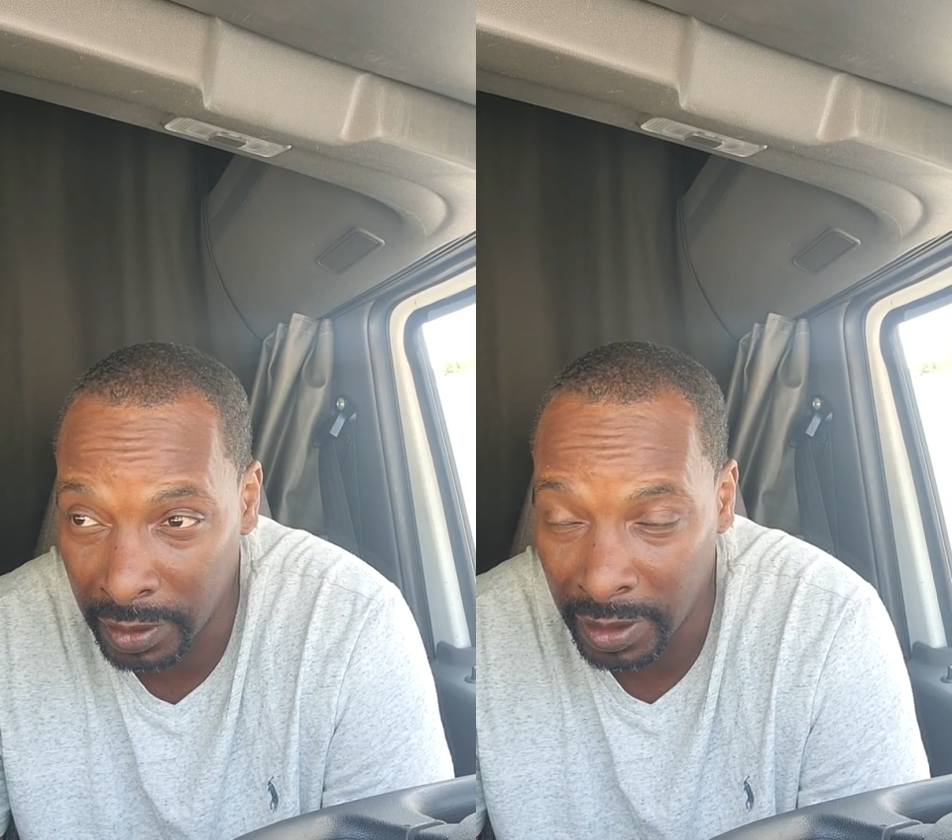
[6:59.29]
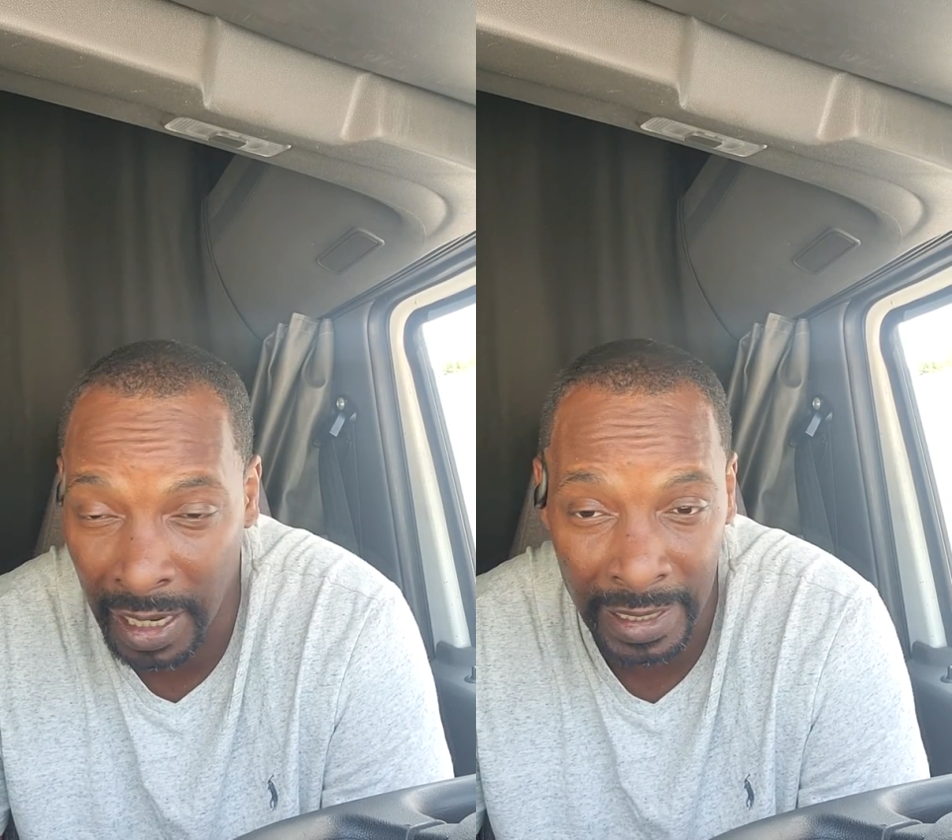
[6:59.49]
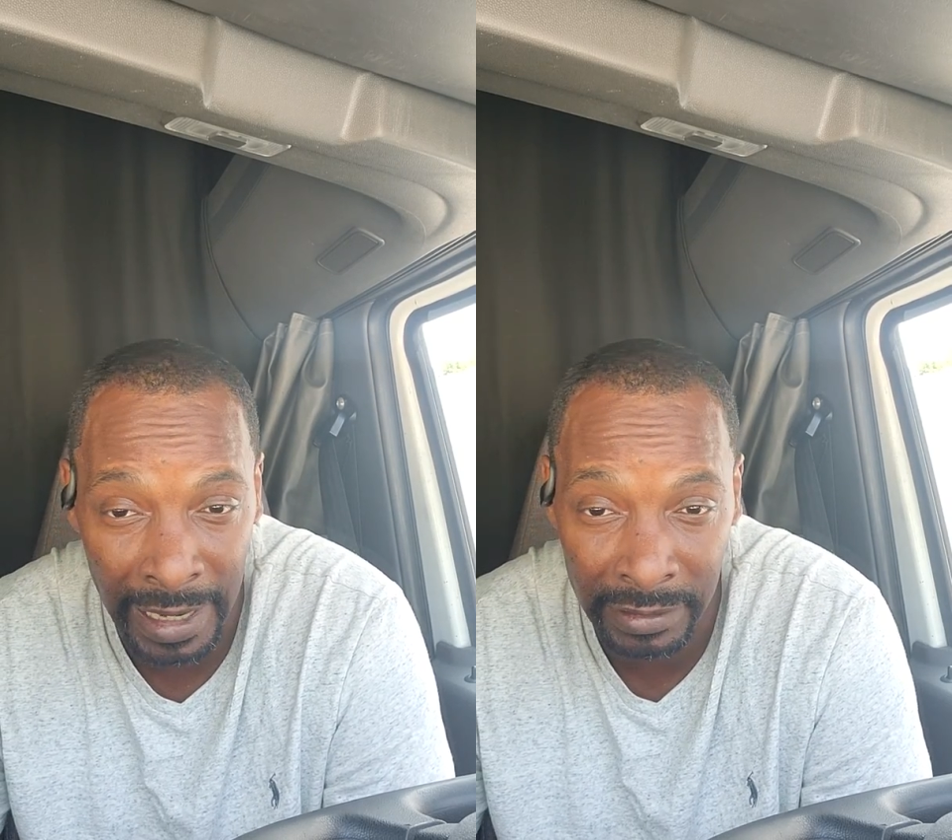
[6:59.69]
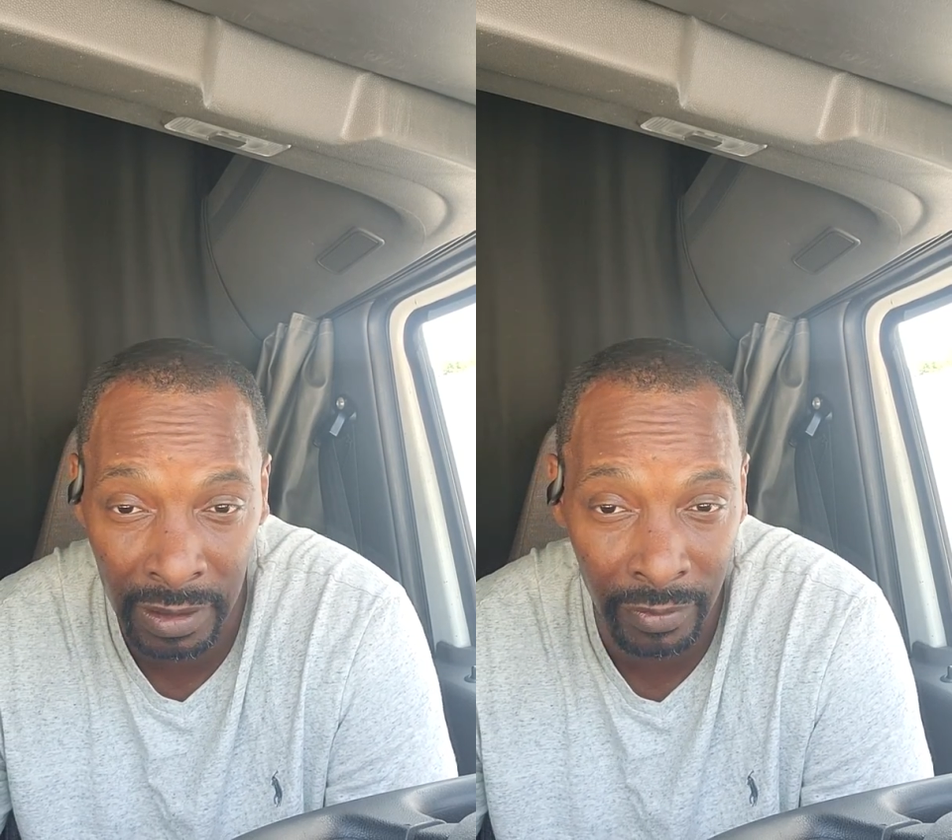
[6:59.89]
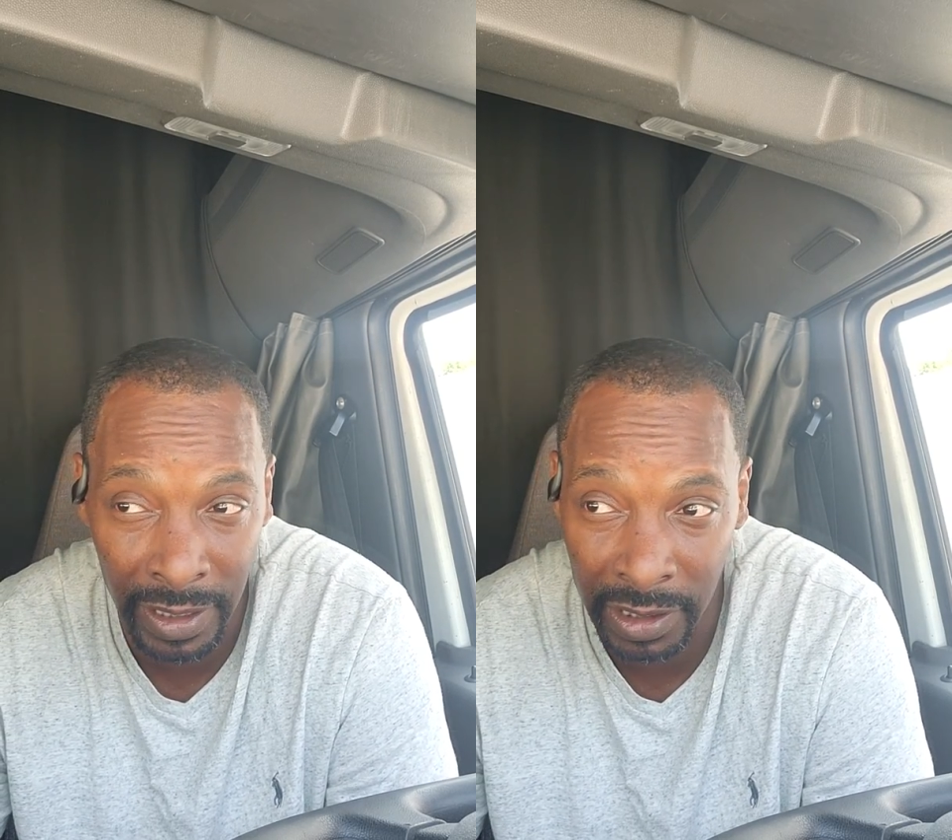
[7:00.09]
You got to have
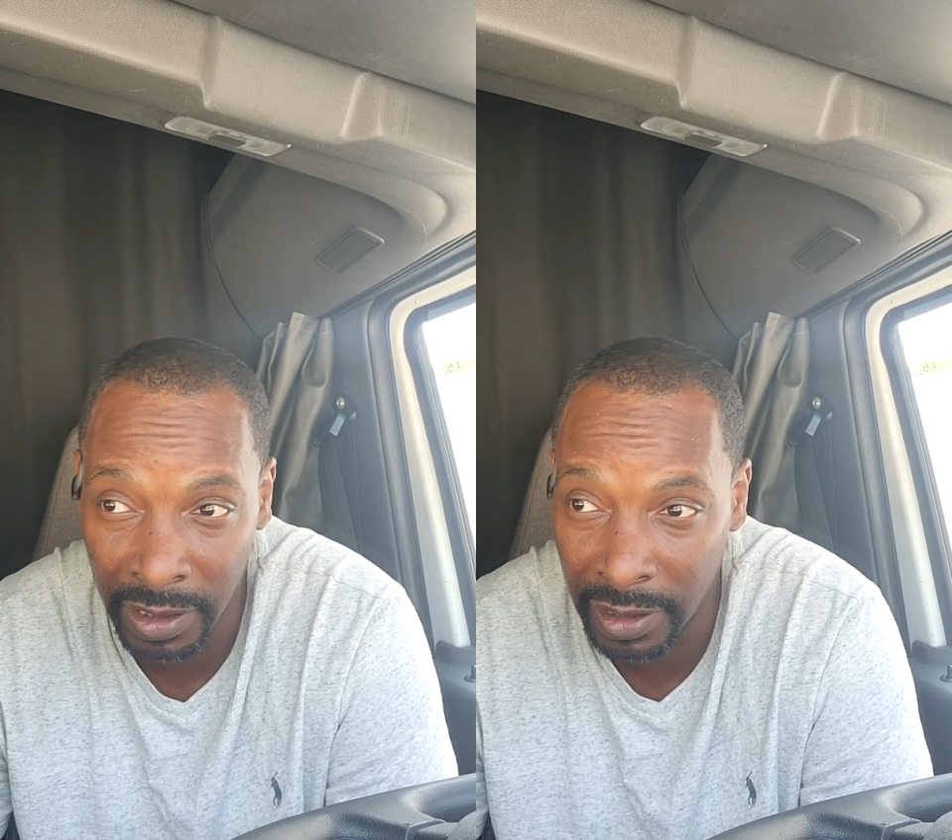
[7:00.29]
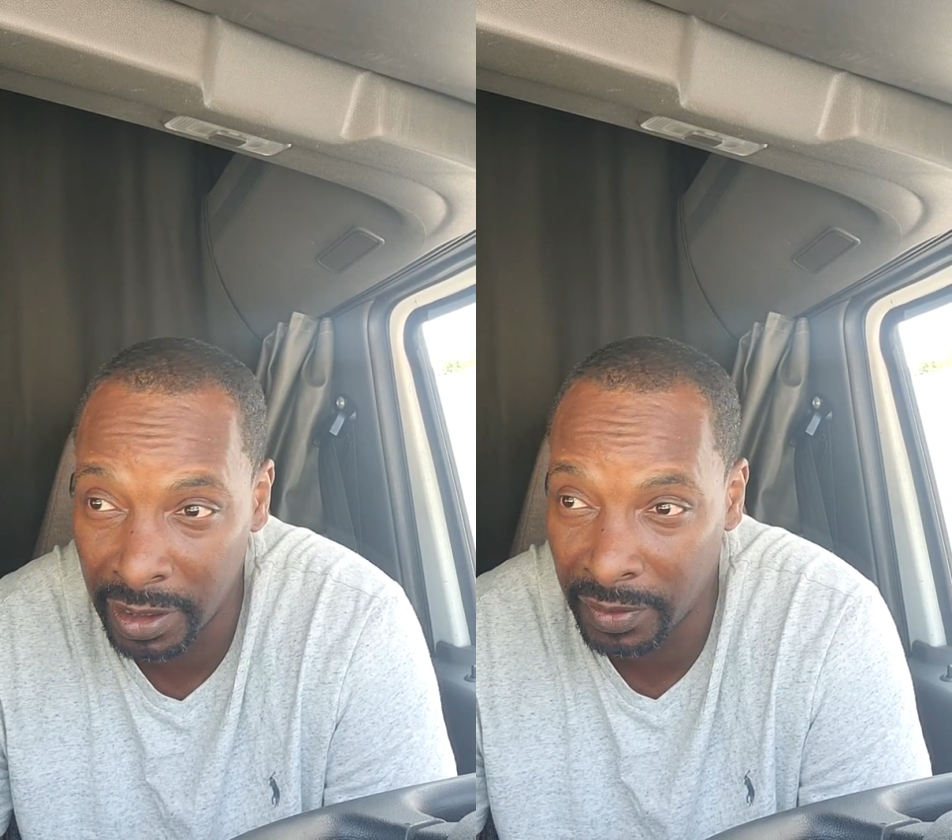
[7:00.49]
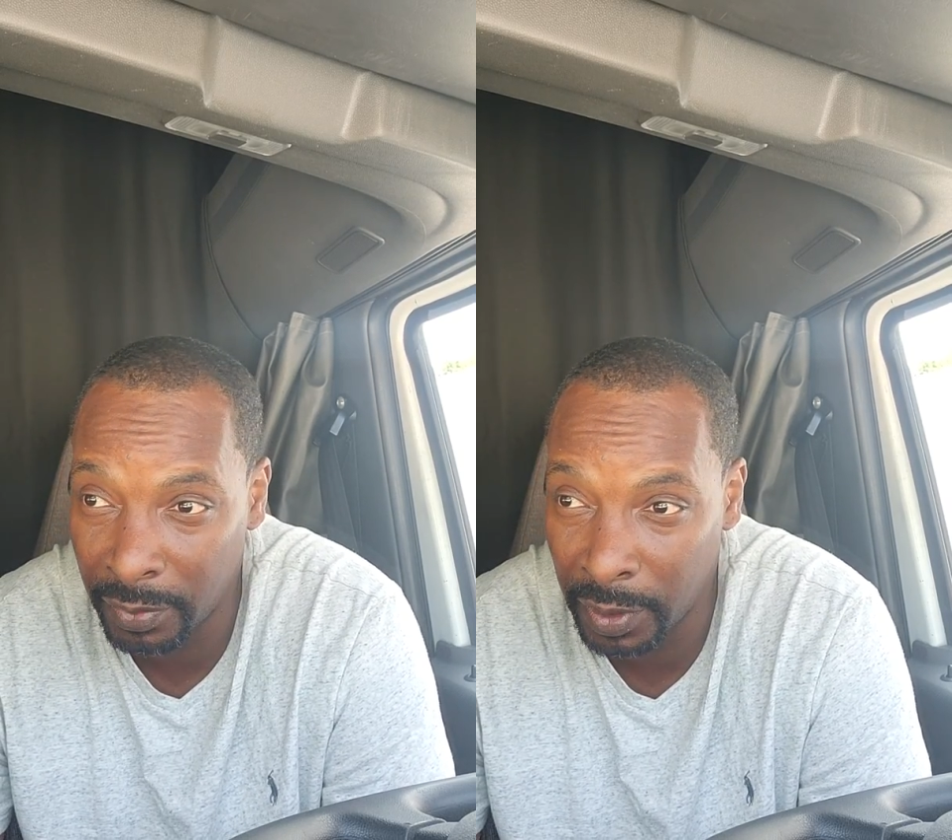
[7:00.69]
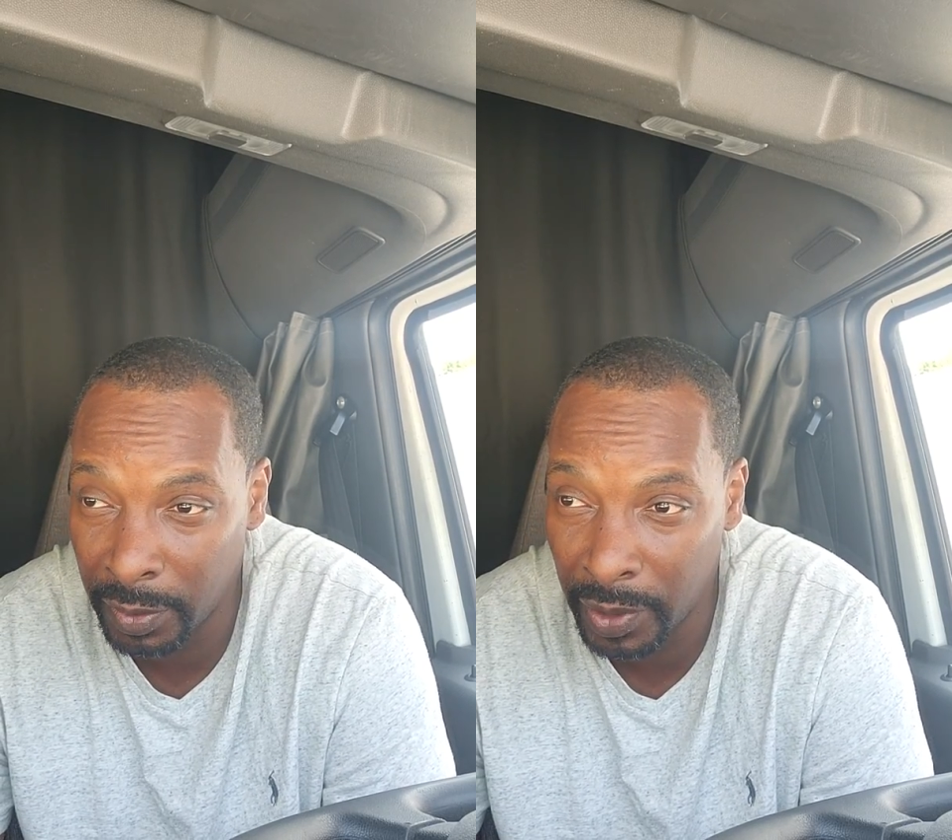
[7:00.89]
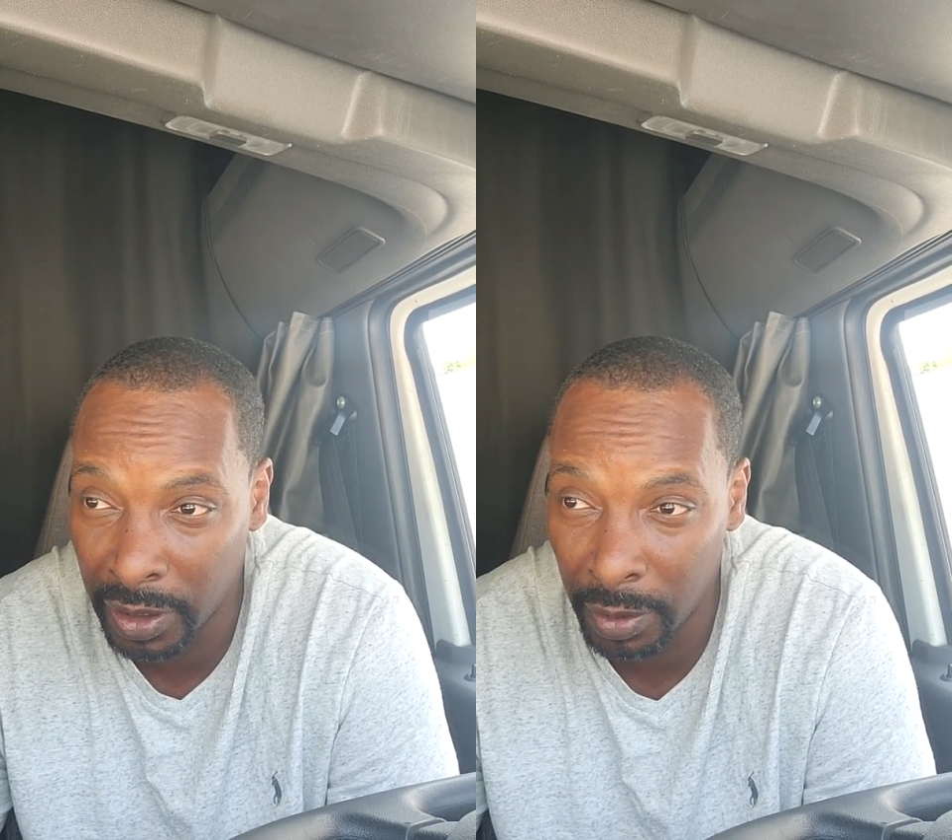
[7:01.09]
something right then and there for me to pick